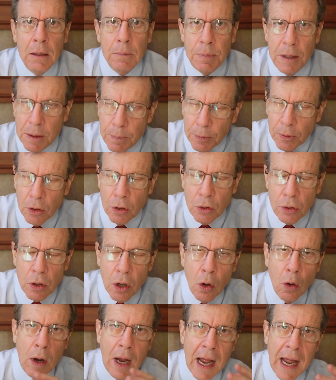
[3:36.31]
People who
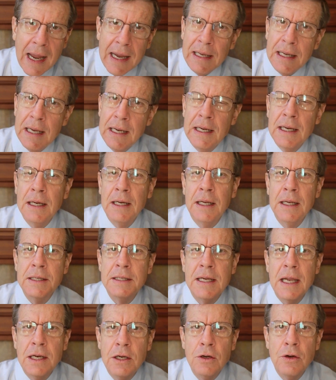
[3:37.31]
go hiking and
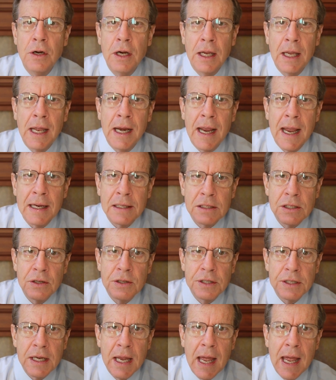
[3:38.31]
continue to get
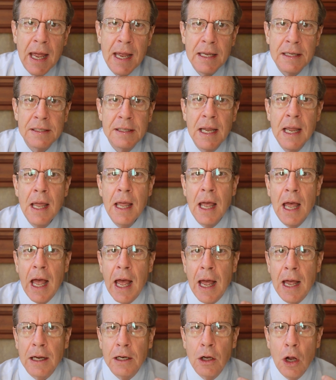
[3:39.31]
exercise,
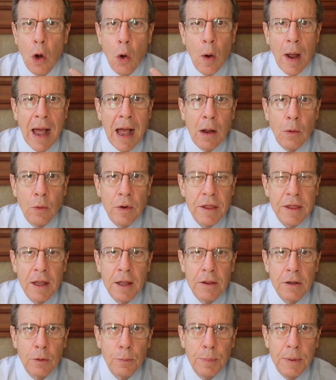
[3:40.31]
go out with
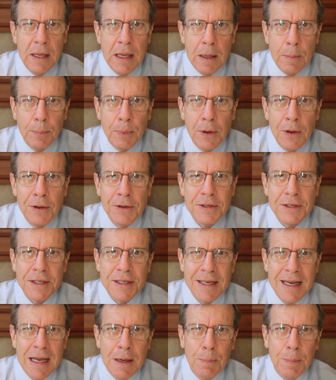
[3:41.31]
other people,
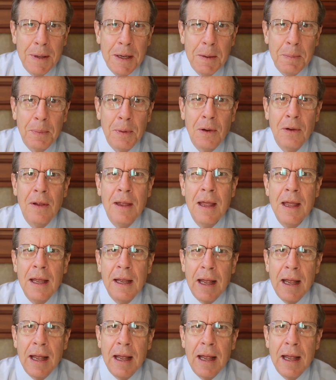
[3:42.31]
see people,